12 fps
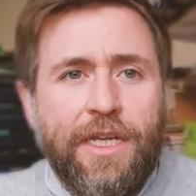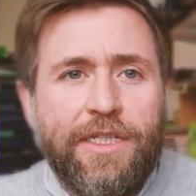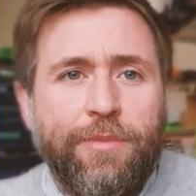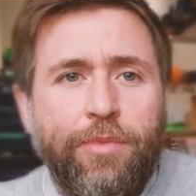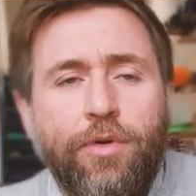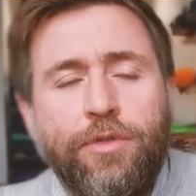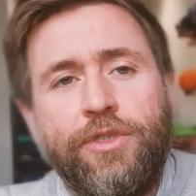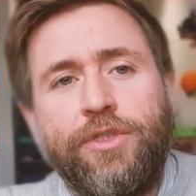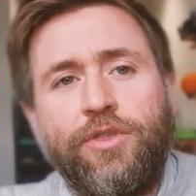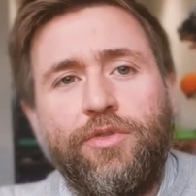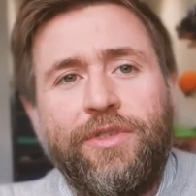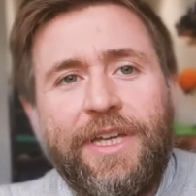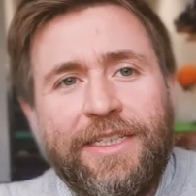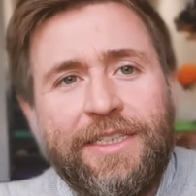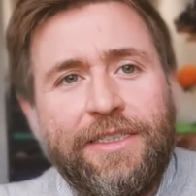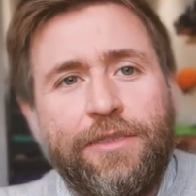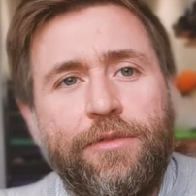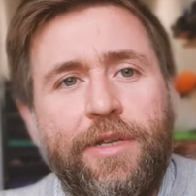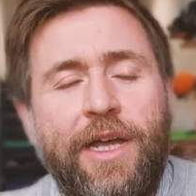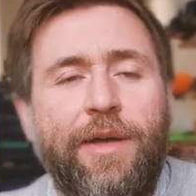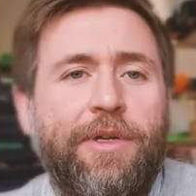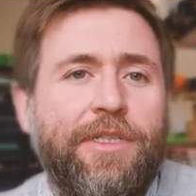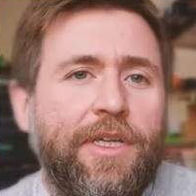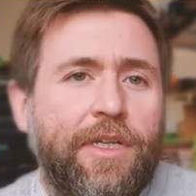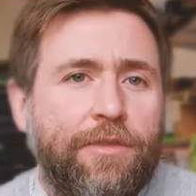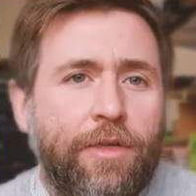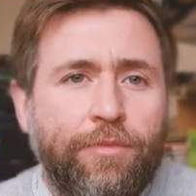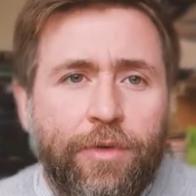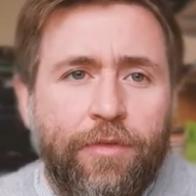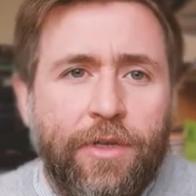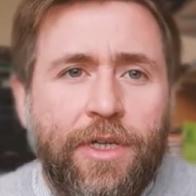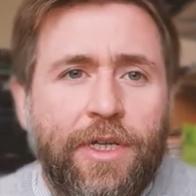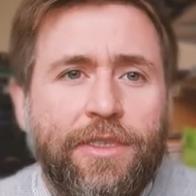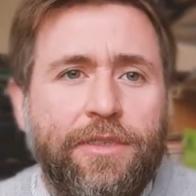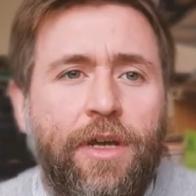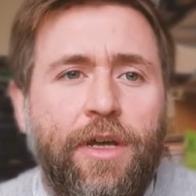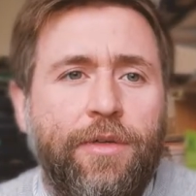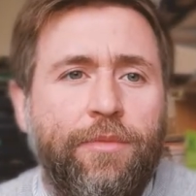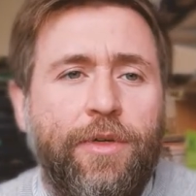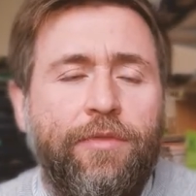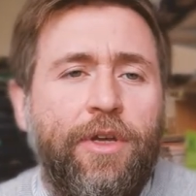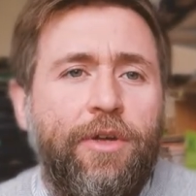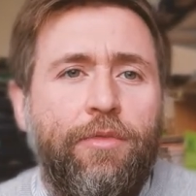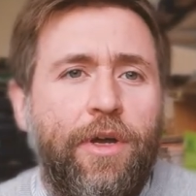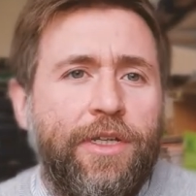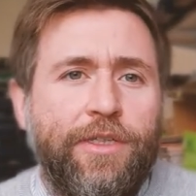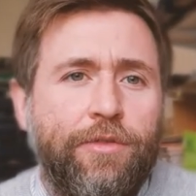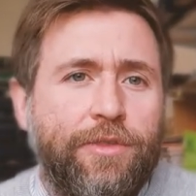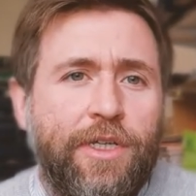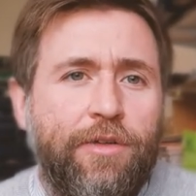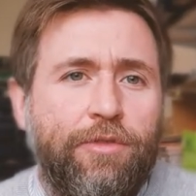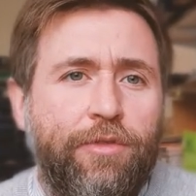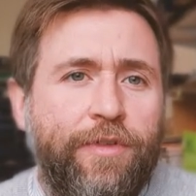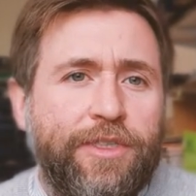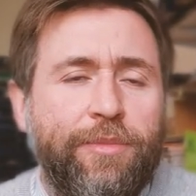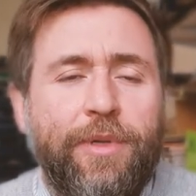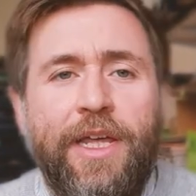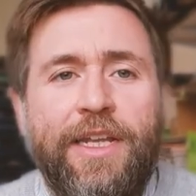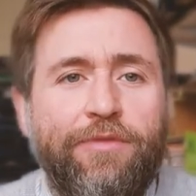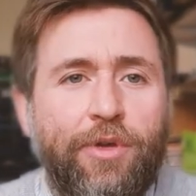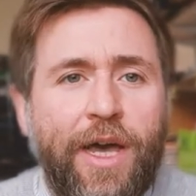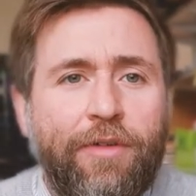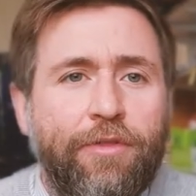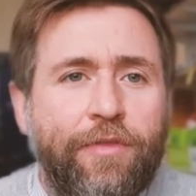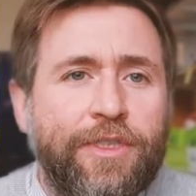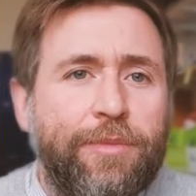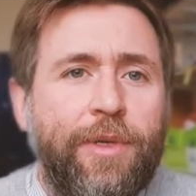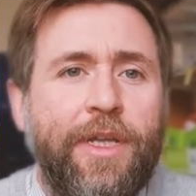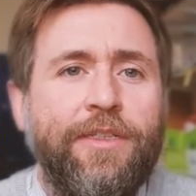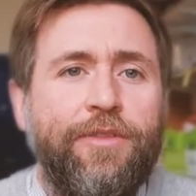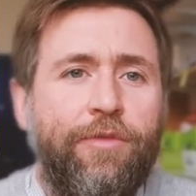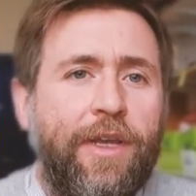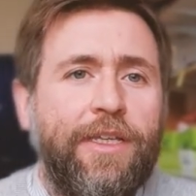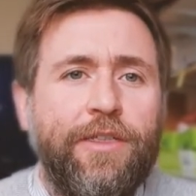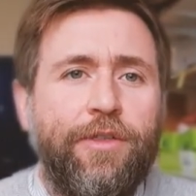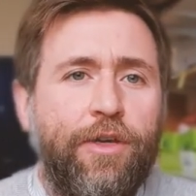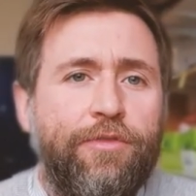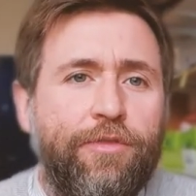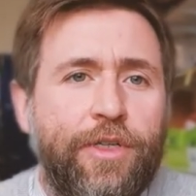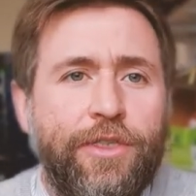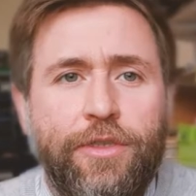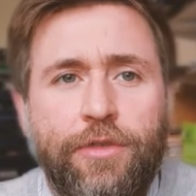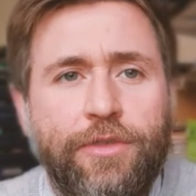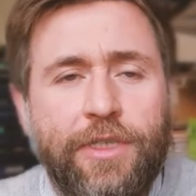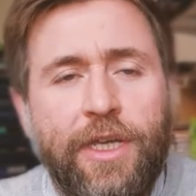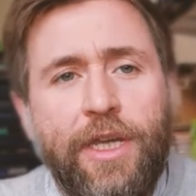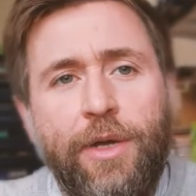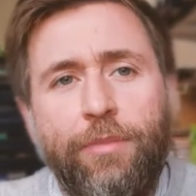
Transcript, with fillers: It's important just to get into the habit. Don't bother starting writing yourself a revision plan. If you have a revision plan, great, go for it, use it.